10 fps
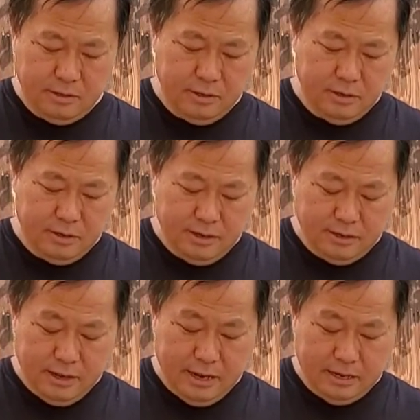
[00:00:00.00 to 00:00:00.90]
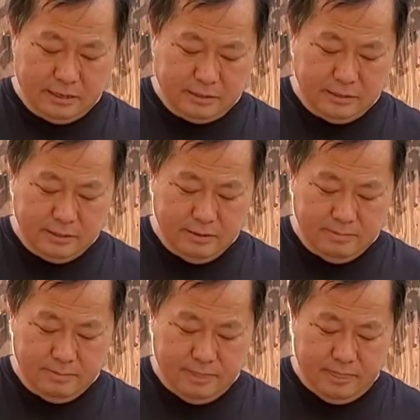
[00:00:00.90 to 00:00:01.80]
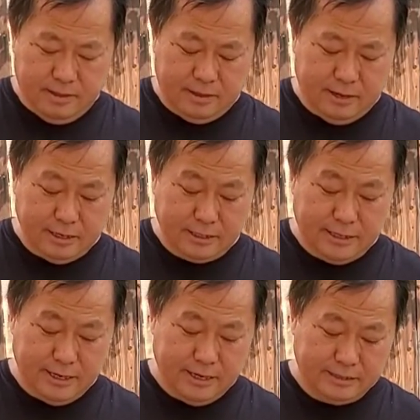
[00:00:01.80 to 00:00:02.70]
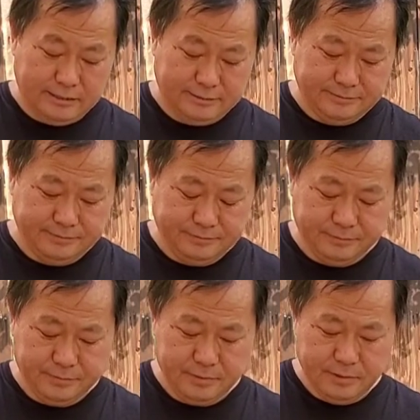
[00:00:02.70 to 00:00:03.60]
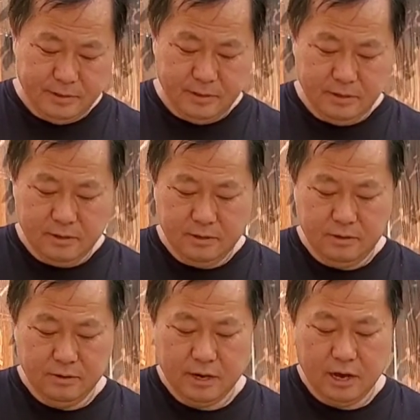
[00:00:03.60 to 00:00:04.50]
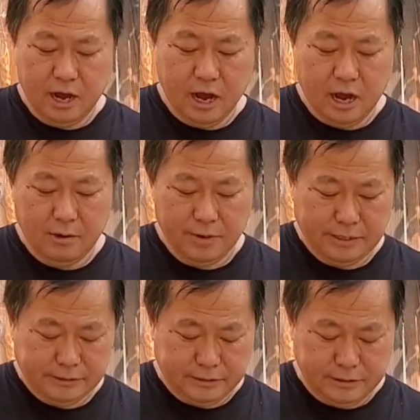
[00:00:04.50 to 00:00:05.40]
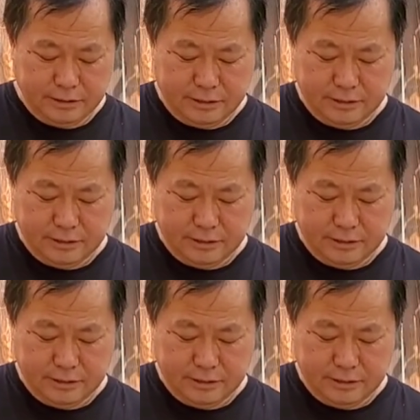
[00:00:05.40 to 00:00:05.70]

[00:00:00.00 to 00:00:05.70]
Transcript: You know, the other thing is, you can always cook